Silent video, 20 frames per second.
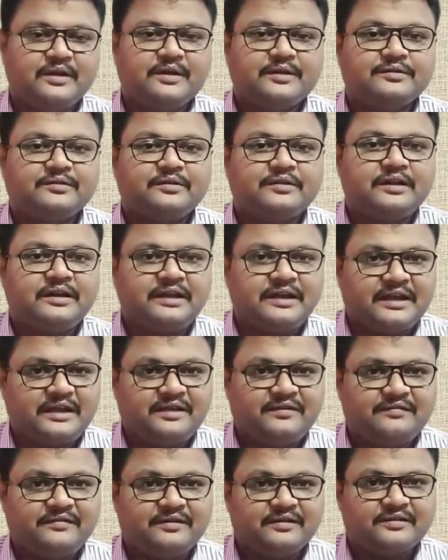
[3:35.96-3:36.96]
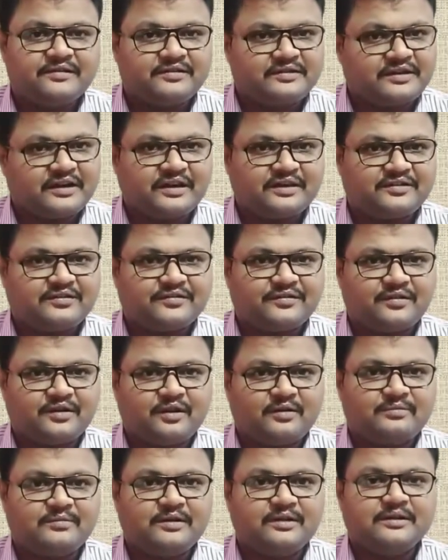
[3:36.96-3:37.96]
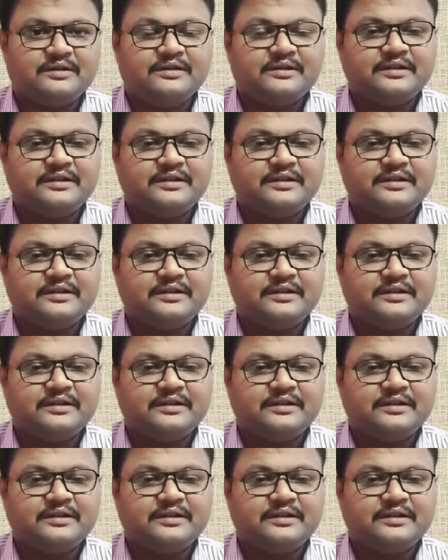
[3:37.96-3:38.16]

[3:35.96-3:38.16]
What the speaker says: So the life starts from